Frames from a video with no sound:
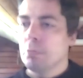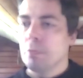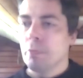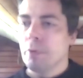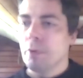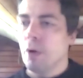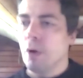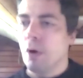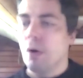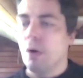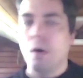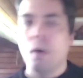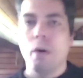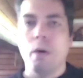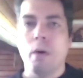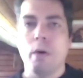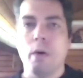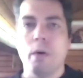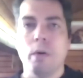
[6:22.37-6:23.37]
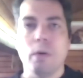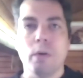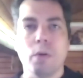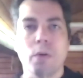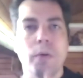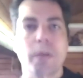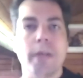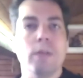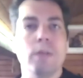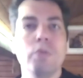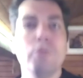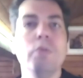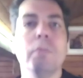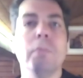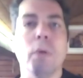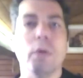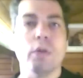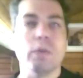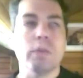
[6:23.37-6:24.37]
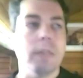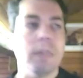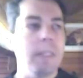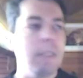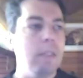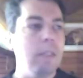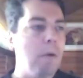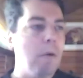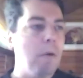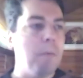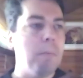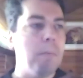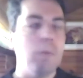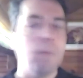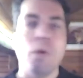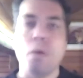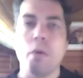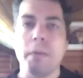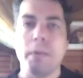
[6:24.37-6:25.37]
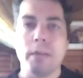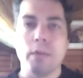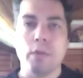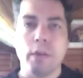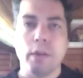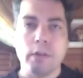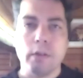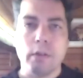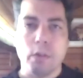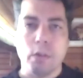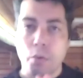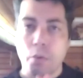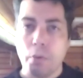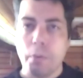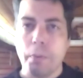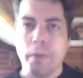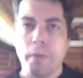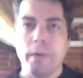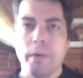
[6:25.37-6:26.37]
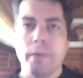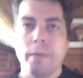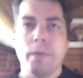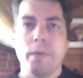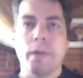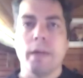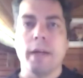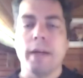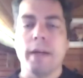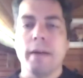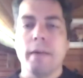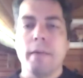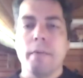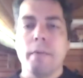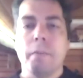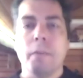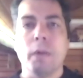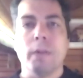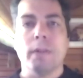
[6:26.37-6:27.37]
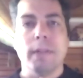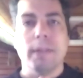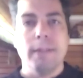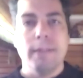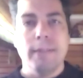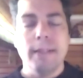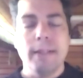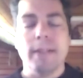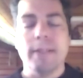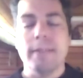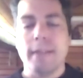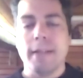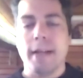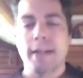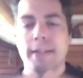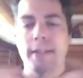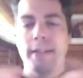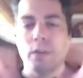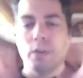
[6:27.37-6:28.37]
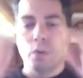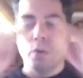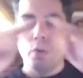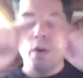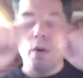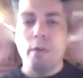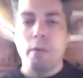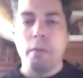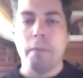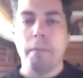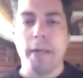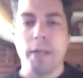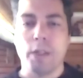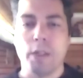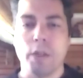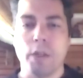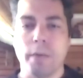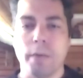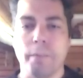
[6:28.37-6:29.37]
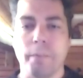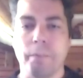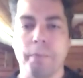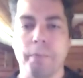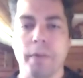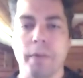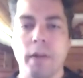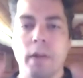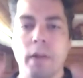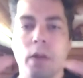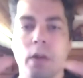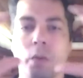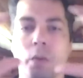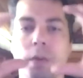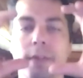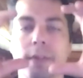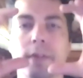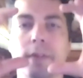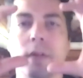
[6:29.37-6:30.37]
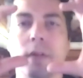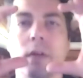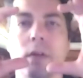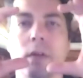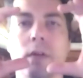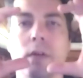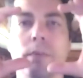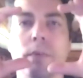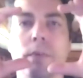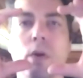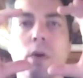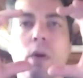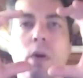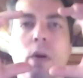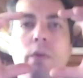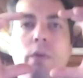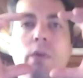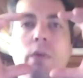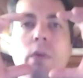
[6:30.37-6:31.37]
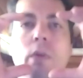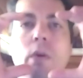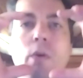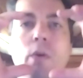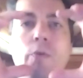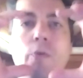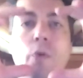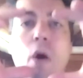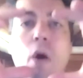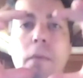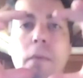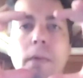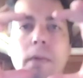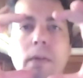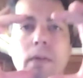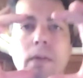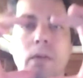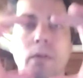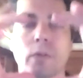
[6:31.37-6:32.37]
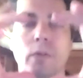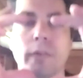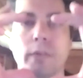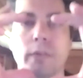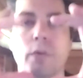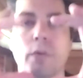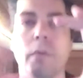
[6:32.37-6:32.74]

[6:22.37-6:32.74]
or uh, create a new post in a uh, Builderall Masters group. Okay, but here is the idea. So you have a page with an, a form, contact form,